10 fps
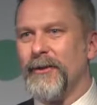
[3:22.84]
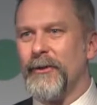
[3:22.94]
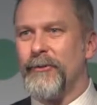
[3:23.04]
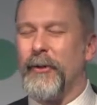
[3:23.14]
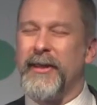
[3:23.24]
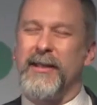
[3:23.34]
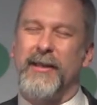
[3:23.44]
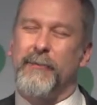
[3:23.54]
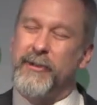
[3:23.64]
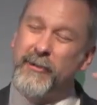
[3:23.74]
So I think
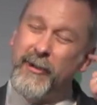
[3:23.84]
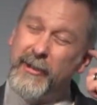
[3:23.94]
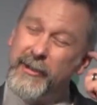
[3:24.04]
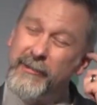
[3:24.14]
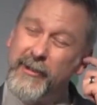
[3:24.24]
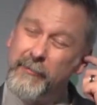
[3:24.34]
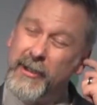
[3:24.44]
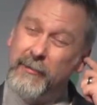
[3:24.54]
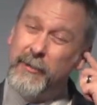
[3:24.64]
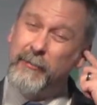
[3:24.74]
that we started in
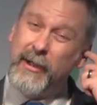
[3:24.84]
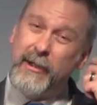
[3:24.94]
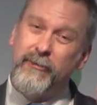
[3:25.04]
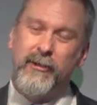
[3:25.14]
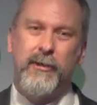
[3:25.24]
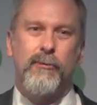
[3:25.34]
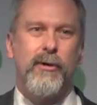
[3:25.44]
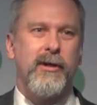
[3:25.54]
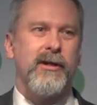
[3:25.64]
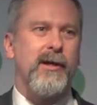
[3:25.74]
September. We actually
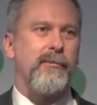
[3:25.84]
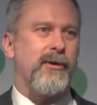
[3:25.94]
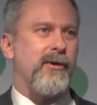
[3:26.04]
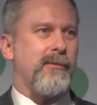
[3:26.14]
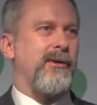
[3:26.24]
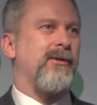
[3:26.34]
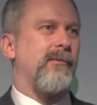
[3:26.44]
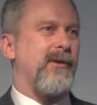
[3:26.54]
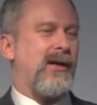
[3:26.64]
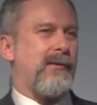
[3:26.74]
awarded that procurement
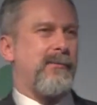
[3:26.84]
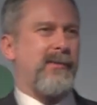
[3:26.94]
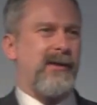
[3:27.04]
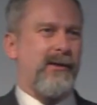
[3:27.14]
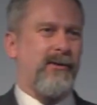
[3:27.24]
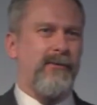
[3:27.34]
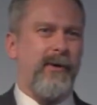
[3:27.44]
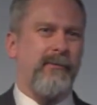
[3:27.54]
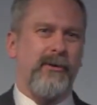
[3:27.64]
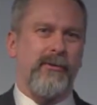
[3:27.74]
sometime in
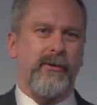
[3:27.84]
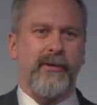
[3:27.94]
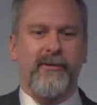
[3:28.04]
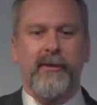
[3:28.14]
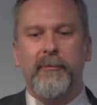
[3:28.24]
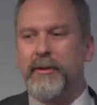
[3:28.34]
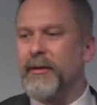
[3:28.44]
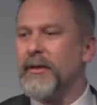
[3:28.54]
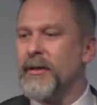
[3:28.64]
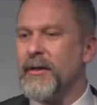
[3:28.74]
November or
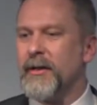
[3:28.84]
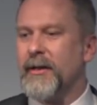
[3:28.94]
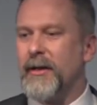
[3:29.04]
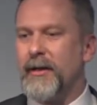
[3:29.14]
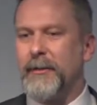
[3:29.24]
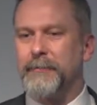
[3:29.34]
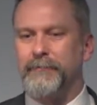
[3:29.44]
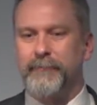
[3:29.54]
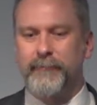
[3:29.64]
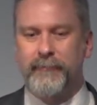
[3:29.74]
December.
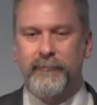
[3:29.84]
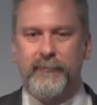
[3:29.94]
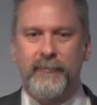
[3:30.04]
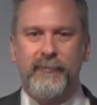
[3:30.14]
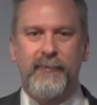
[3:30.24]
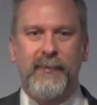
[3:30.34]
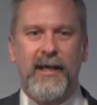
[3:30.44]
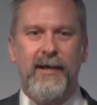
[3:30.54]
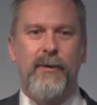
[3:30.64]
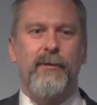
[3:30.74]
We
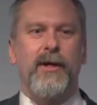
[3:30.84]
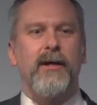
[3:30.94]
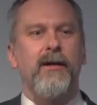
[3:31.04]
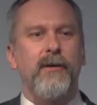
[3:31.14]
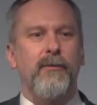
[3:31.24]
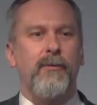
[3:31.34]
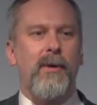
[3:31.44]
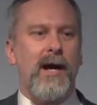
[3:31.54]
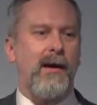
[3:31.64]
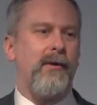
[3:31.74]
went,
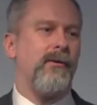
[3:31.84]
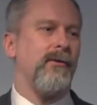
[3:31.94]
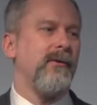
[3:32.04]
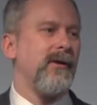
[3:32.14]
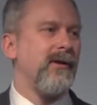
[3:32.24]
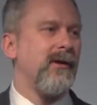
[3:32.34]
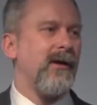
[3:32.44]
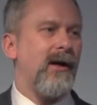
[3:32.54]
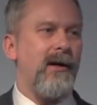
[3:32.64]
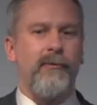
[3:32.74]
wow,
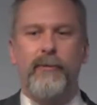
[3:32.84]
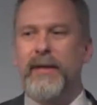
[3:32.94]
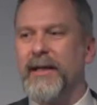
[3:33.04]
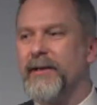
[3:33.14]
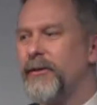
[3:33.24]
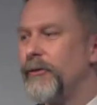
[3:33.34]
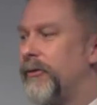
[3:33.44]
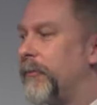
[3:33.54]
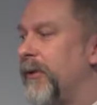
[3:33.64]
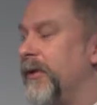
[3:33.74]
we need to do
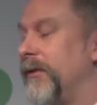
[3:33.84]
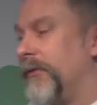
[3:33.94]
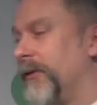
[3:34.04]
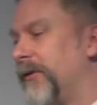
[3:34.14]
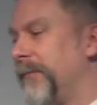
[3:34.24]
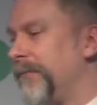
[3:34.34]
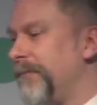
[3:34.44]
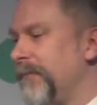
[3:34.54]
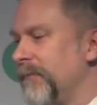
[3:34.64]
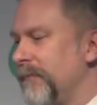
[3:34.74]
something different,
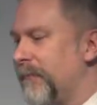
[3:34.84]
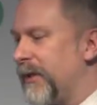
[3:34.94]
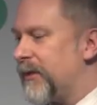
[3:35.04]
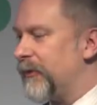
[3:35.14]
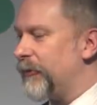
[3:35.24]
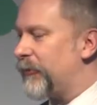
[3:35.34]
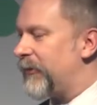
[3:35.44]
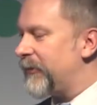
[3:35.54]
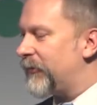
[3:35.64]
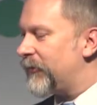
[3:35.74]
because
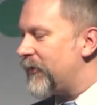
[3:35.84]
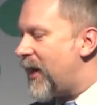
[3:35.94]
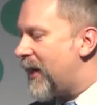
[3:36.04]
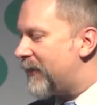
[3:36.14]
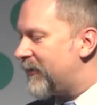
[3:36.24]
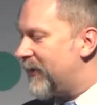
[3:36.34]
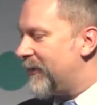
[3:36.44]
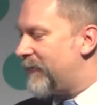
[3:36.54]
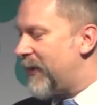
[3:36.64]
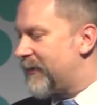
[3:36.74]
this is not an
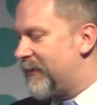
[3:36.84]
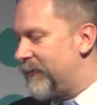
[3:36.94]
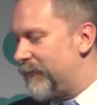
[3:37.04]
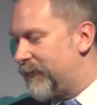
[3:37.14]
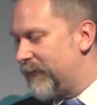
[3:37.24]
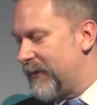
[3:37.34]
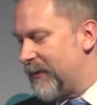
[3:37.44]
effective